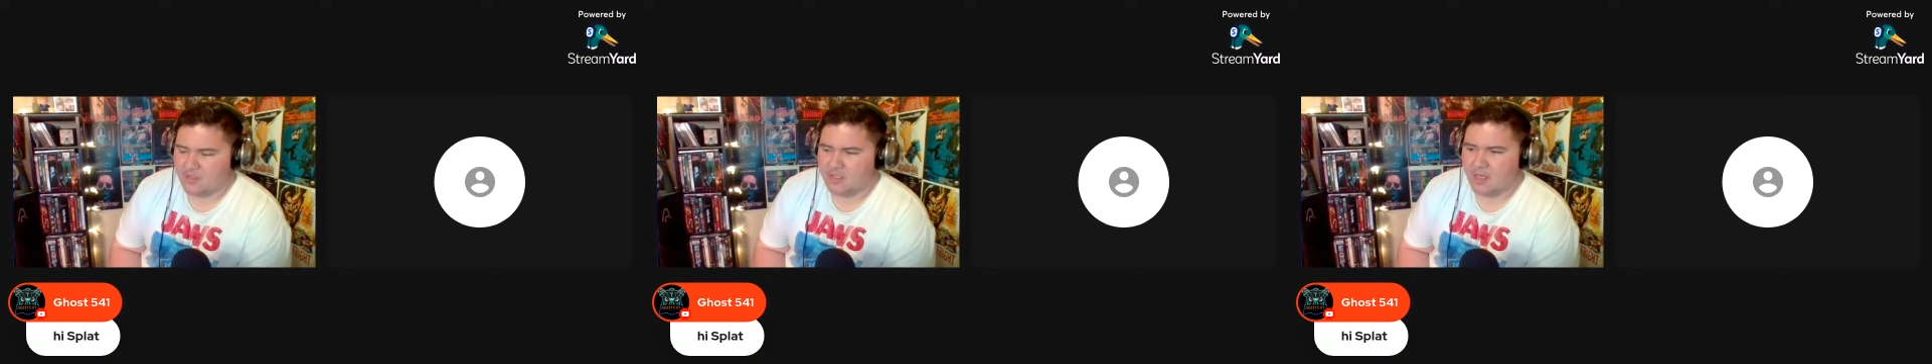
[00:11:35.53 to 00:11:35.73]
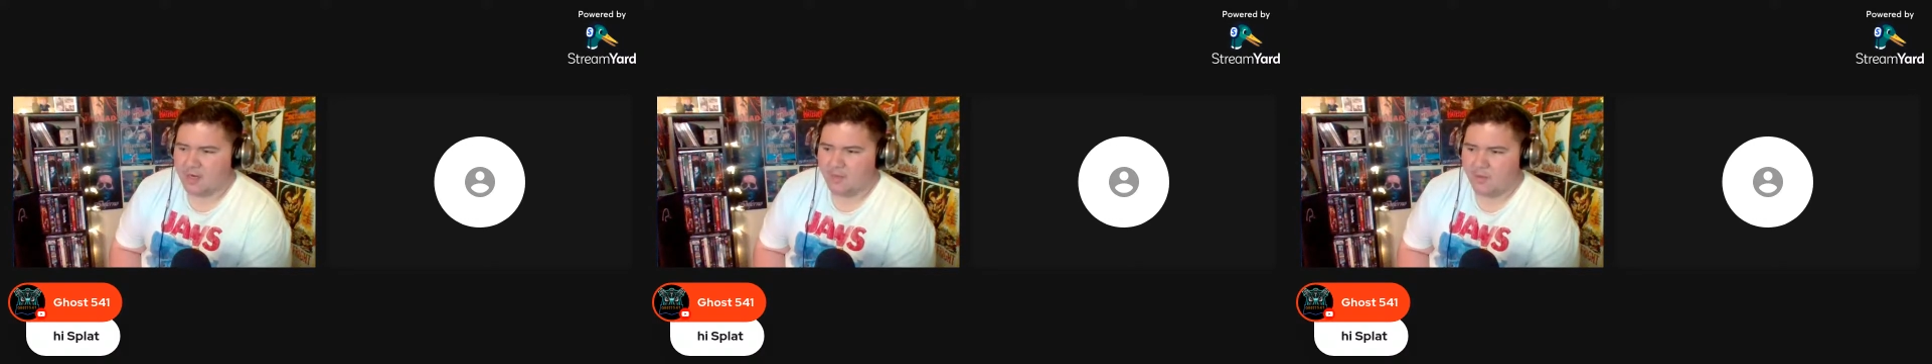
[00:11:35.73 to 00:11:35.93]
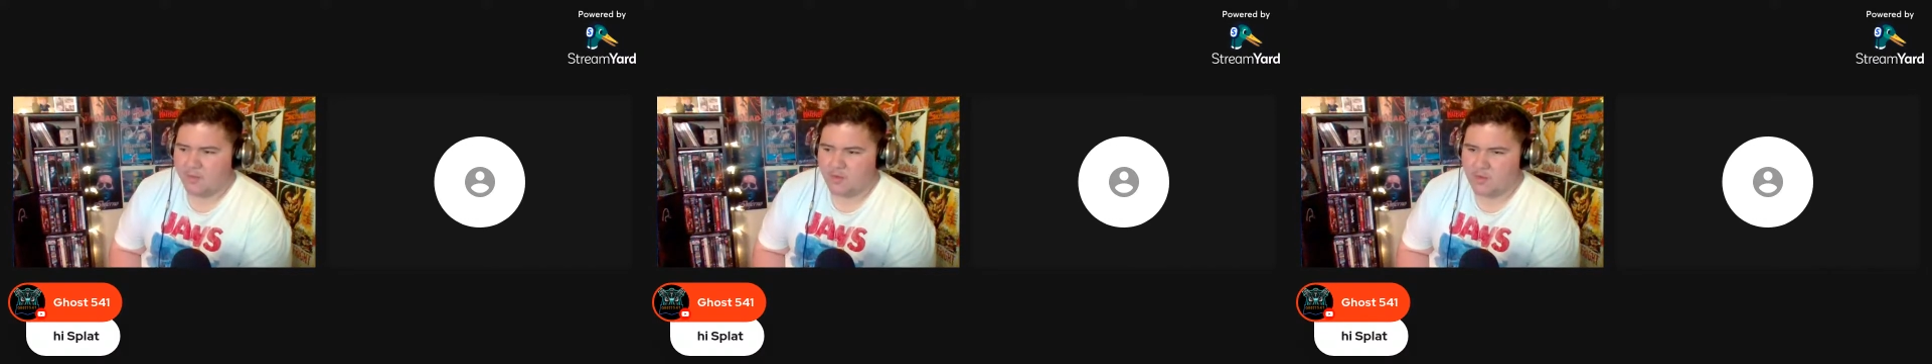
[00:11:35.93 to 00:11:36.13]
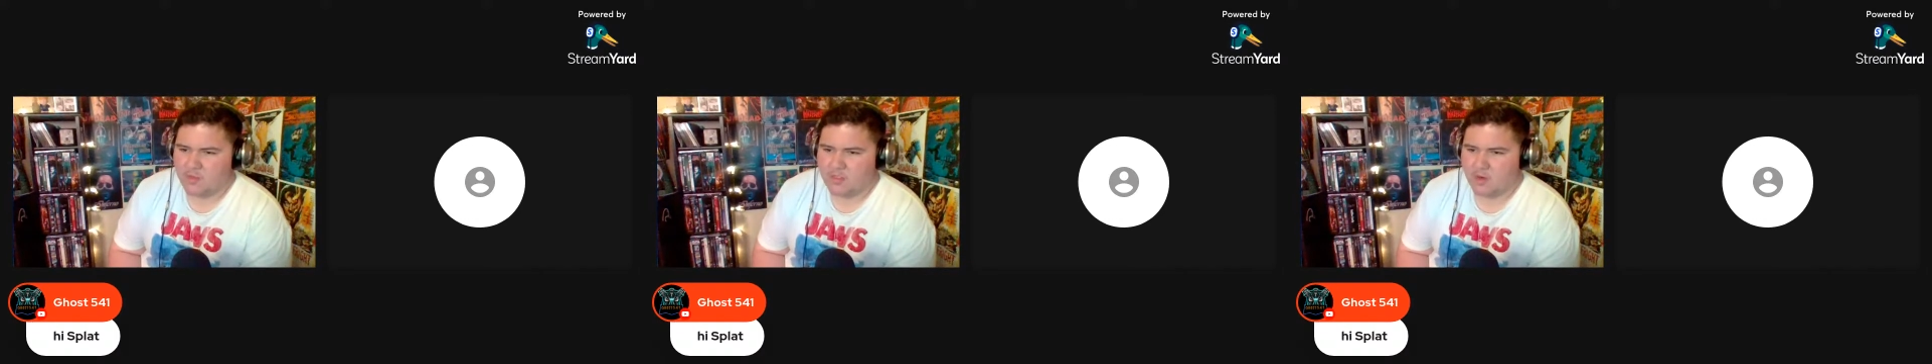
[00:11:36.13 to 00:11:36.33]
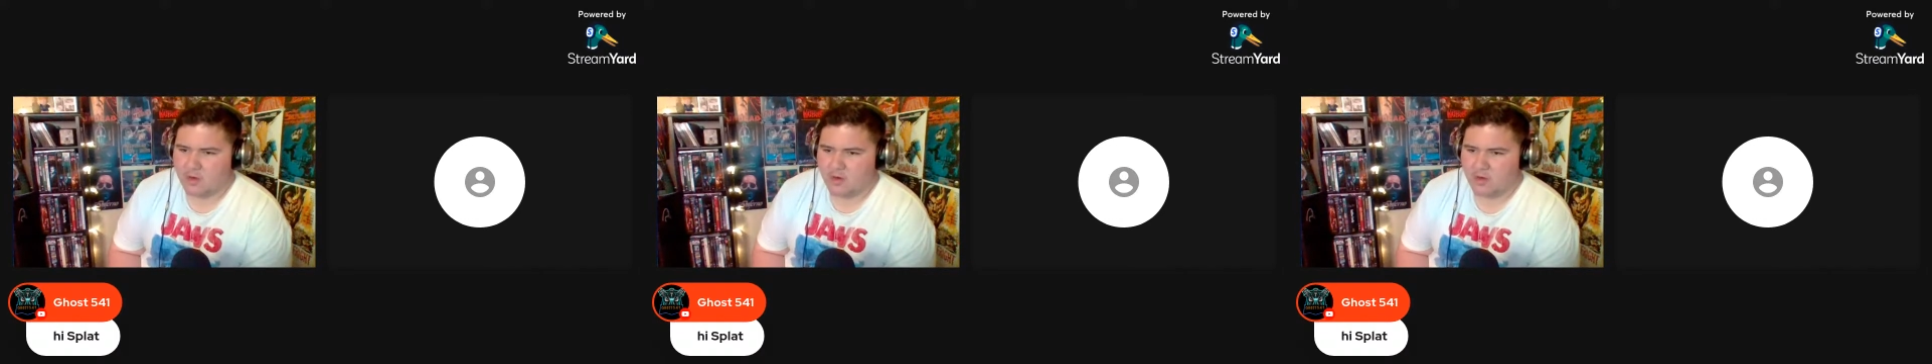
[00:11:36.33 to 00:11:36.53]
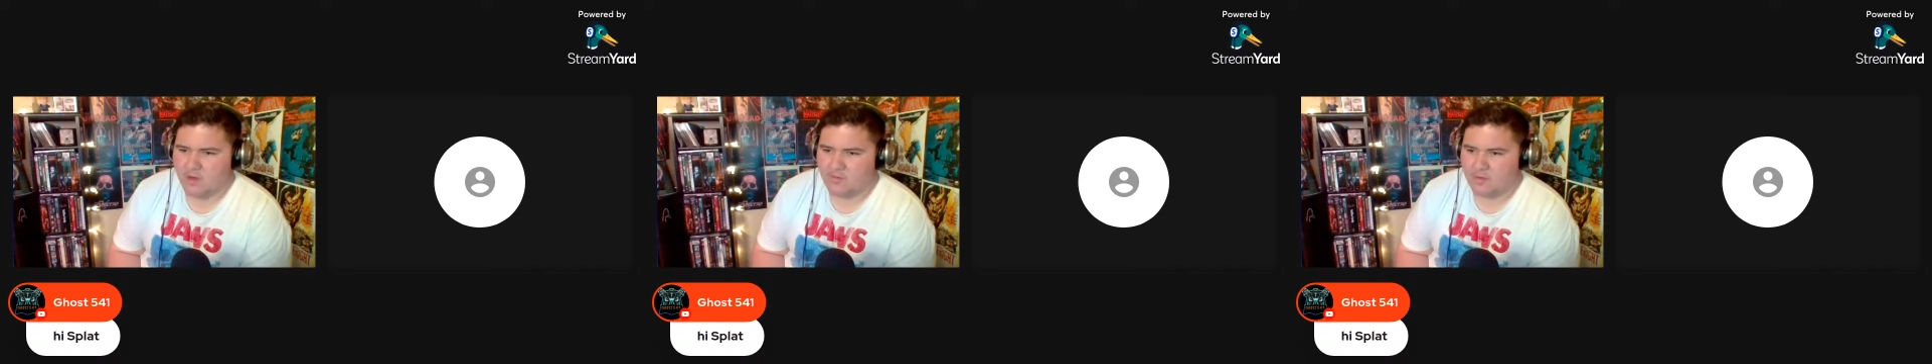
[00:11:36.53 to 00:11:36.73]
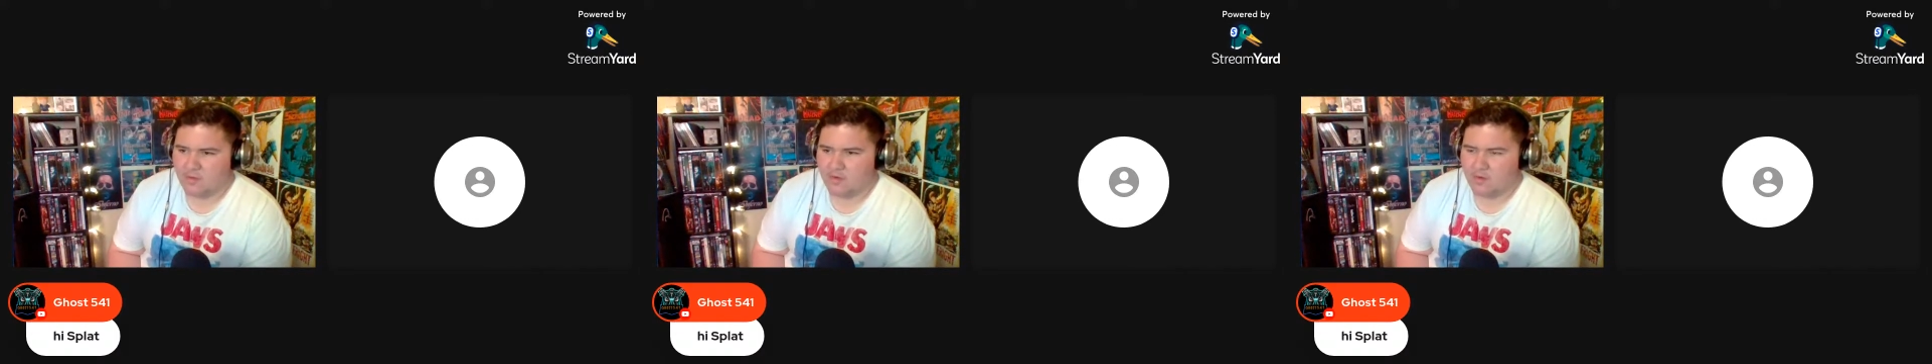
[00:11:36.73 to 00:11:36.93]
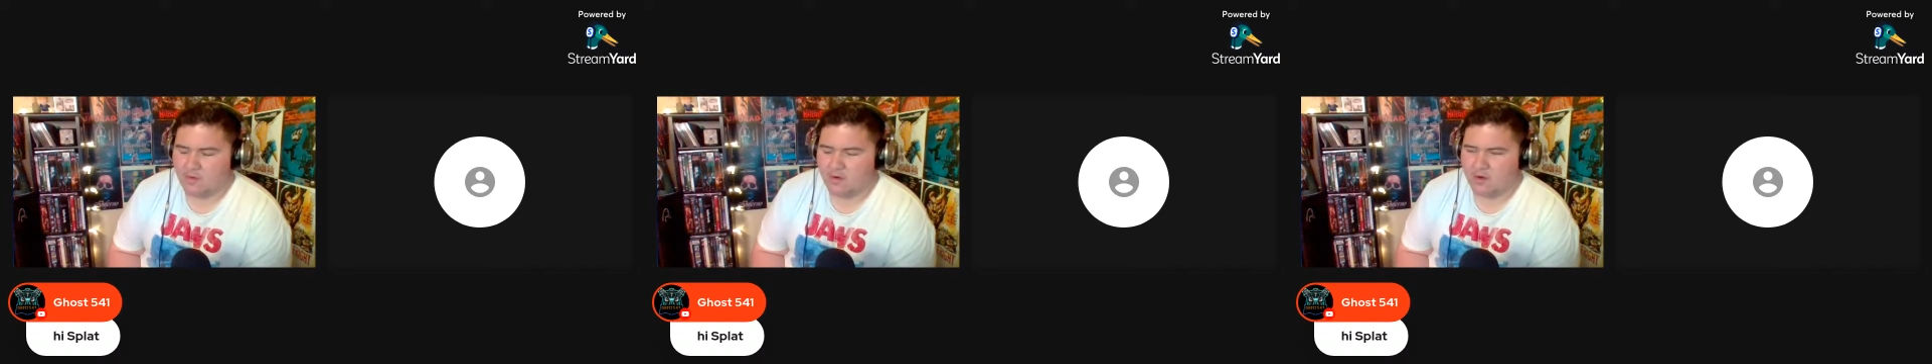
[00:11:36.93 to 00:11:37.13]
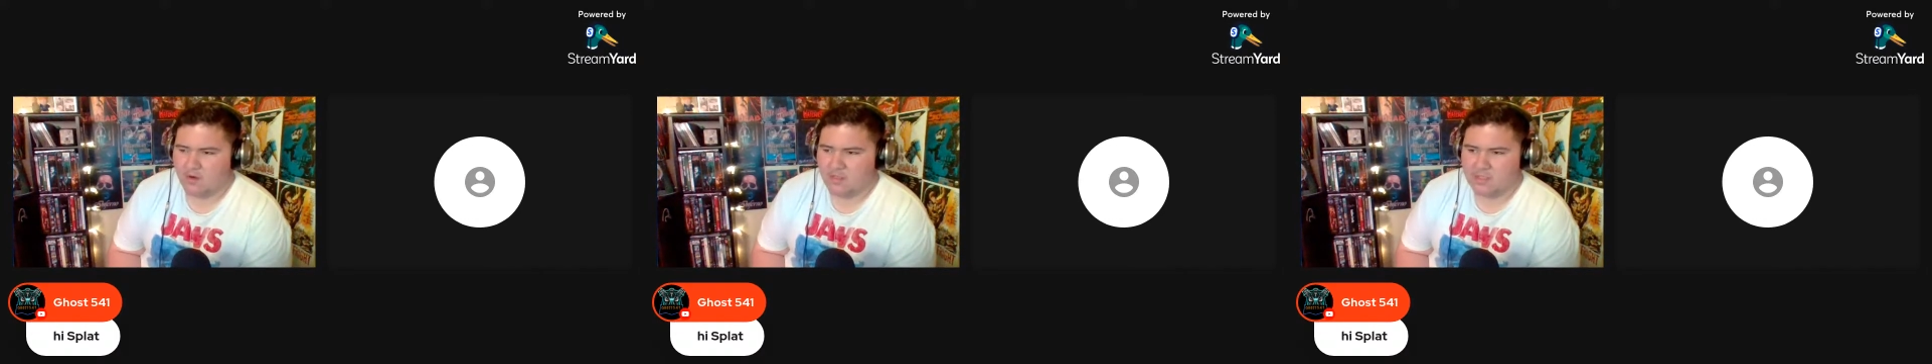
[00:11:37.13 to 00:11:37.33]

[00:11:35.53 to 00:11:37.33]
a lot of people who started off in horror.